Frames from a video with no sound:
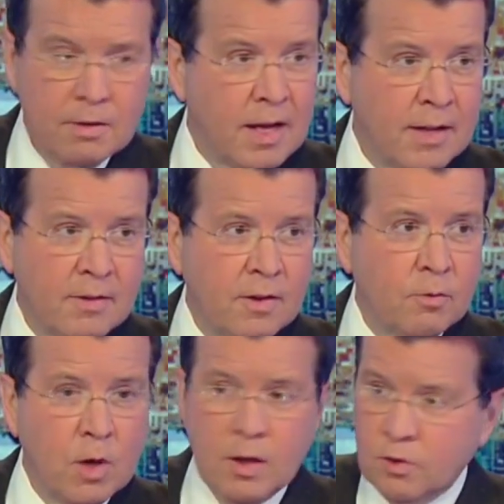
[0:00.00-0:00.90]

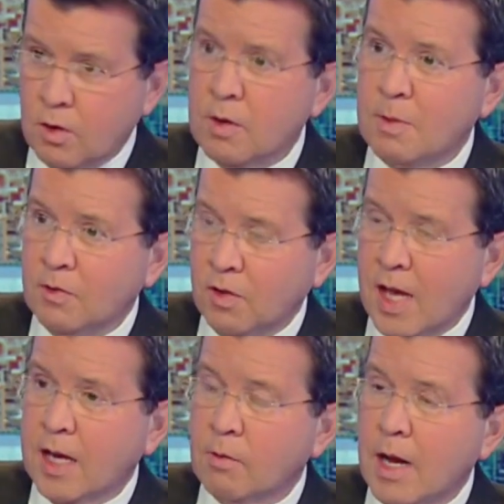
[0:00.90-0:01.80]
That's what he's going to be
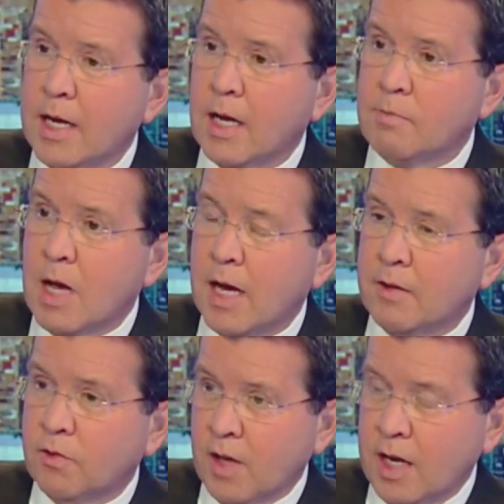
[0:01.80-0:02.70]
saying, right? I'm not
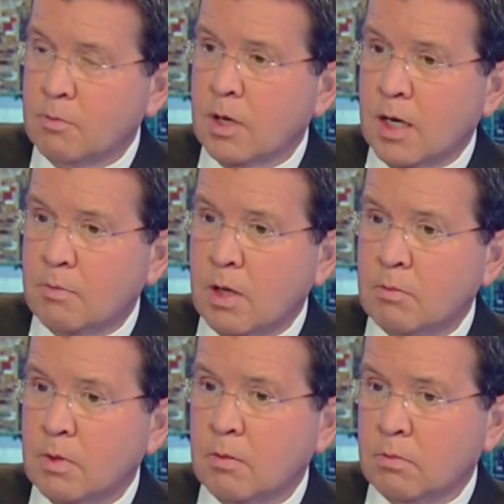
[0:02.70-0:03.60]
a saint, but
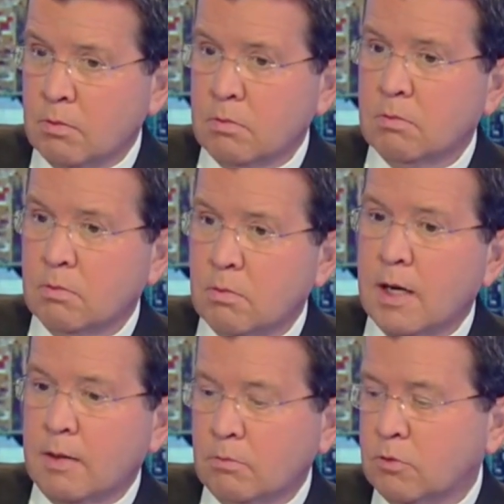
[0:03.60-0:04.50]

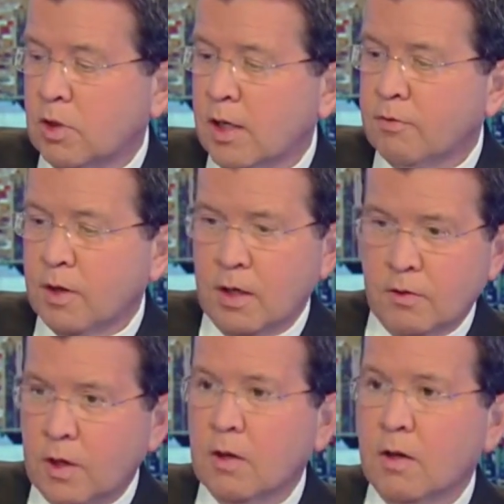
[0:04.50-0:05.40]
what I'm delivering
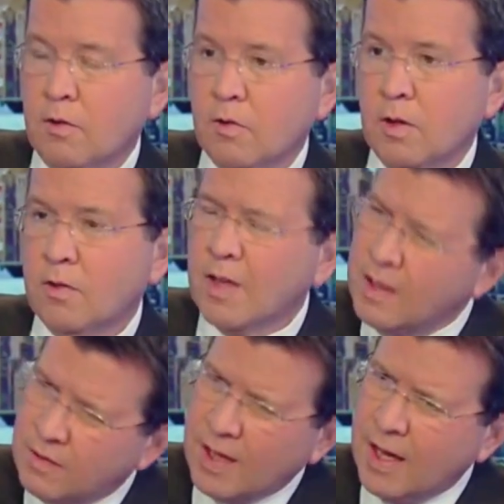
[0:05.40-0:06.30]
is the goods.
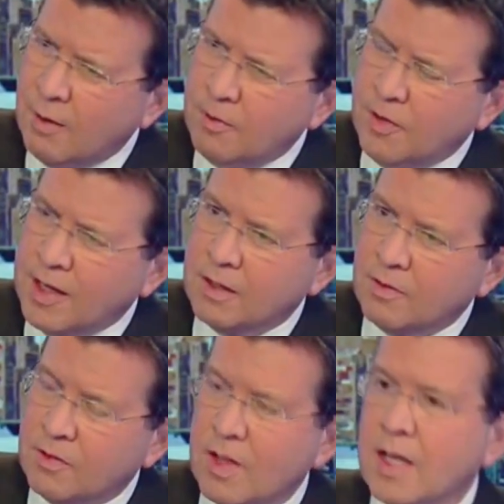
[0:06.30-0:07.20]
How How
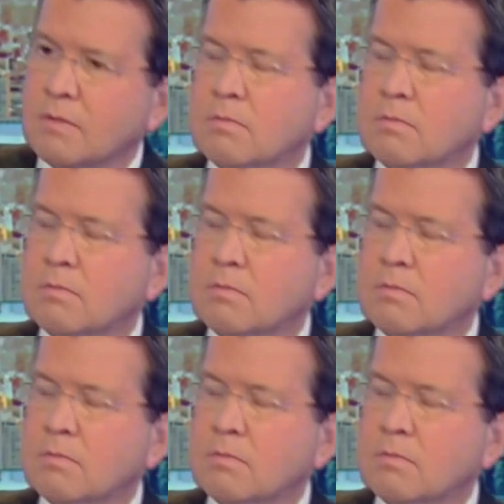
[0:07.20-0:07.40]
effective is that?